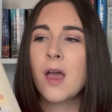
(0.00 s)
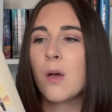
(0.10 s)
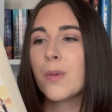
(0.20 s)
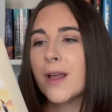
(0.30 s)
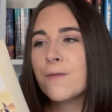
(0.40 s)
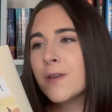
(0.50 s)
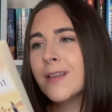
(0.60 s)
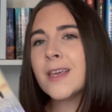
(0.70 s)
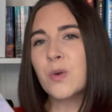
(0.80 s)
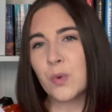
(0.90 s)
but I feel
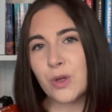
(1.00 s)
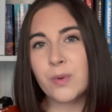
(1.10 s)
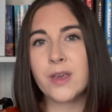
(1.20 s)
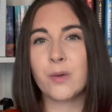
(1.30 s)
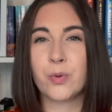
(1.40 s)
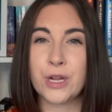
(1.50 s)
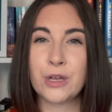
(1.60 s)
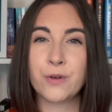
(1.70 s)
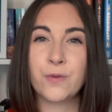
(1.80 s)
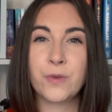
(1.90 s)
like it will be a pretty
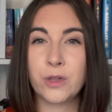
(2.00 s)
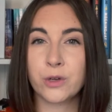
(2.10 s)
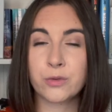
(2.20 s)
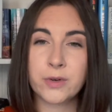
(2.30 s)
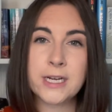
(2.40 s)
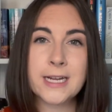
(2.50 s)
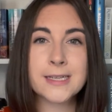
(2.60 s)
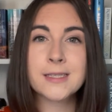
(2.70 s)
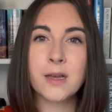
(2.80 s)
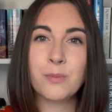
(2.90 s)
good filler read
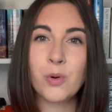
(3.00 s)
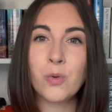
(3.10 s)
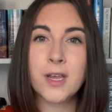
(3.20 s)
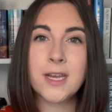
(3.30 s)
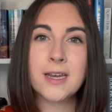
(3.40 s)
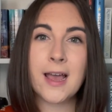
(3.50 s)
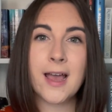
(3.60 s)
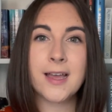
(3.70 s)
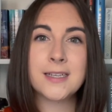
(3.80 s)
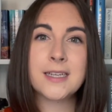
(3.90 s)
at some point,
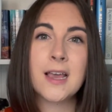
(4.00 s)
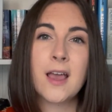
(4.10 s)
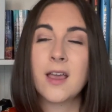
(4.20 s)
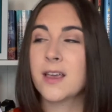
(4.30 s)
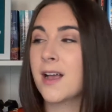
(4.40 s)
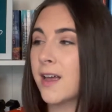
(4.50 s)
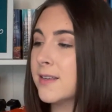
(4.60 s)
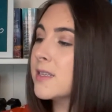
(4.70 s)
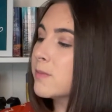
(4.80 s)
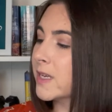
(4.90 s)
and it kind of
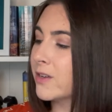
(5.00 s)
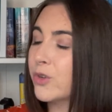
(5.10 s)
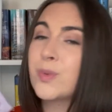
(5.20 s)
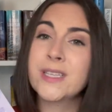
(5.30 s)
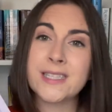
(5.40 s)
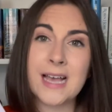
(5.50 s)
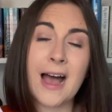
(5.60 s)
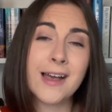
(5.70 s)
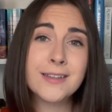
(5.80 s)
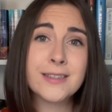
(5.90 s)
seems like it'll be
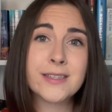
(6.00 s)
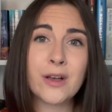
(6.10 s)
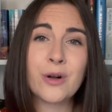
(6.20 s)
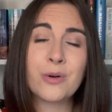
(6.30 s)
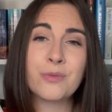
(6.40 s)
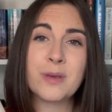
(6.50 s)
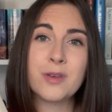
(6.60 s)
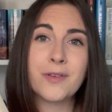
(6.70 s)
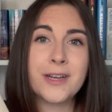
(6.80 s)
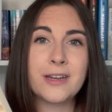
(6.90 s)
sad, so maybe
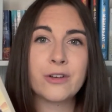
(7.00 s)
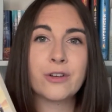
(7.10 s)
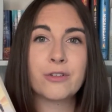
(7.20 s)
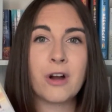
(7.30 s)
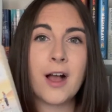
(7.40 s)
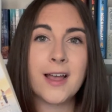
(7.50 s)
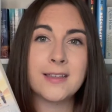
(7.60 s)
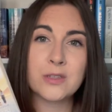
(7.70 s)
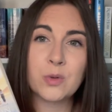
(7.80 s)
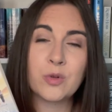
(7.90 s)
if I need a good cry,
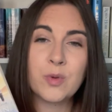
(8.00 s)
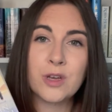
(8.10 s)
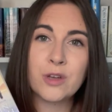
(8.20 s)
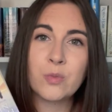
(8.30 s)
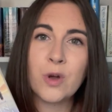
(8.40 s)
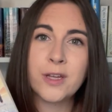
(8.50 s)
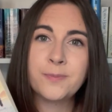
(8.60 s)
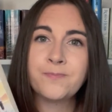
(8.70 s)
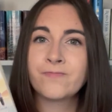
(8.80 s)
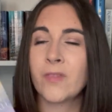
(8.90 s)
this one will be a good
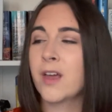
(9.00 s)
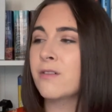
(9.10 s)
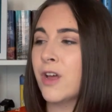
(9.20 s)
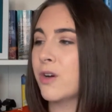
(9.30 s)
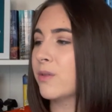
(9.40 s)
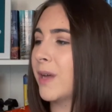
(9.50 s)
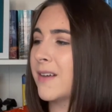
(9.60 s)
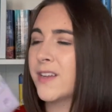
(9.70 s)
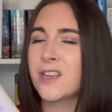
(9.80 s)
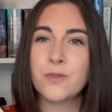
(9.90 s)
one. I don't know.
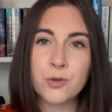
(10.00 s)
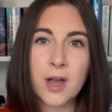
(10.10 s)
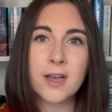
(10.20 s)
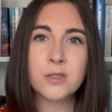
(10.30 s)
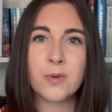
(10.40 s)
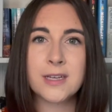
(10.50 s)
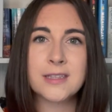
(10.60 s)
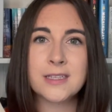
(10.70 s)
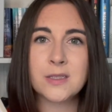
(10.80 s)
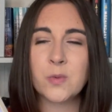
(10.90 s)
Have any of you guys read
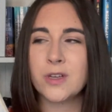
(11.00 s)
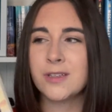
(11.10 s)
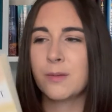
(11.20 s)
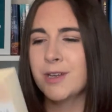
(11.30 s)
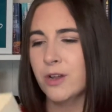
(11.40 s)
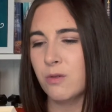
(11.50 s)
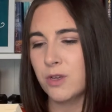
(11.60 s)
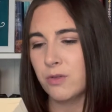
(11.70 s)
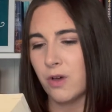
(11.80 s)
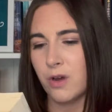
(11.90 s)
this one? Let me know what
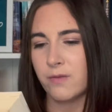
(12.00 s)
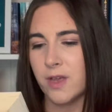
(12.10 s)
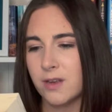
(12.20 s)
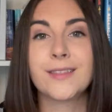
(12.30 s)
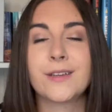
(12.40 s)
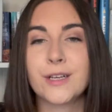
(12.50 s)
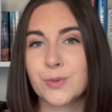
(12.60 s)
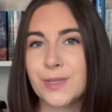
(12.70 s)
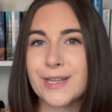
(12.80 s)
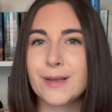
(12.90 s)
you thought of it. The
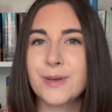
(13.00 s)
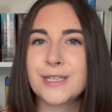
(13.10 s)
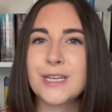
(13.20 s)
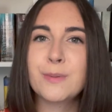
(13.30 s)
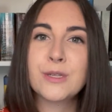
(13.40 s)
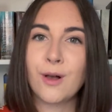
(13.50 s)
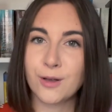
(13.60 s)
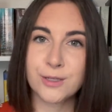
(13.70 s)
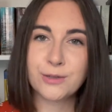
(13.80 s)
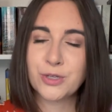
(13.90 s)
next one that I picked up is
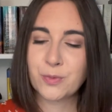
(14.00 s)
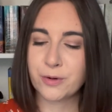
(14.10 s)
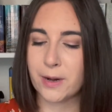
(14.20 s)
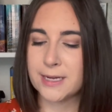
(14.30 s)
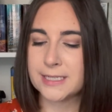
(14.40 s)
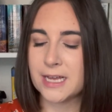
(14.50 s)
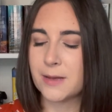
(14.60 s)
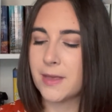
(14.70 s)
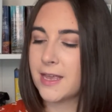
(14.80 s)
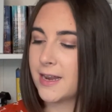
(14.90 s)
also super
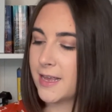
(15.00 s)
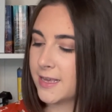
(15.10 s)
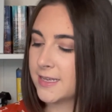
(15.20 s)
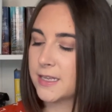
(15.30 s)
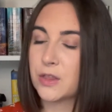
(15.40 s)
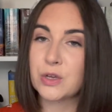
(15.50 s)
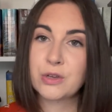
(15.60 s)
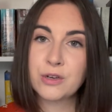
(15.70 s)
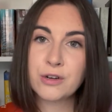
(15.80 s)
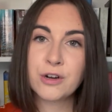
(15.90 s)
random. It is The
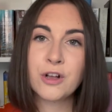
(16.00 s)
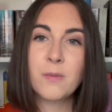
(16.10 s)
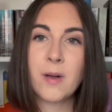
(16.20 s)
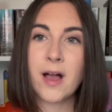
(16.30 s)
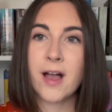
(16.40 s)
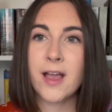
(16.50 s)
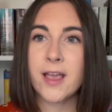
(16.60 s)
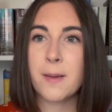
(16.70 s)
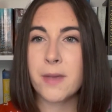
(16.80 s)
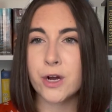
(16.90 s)
Good Girl
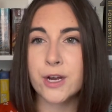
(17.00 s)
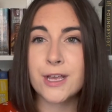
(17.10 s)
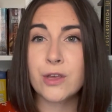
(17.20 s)
by Mary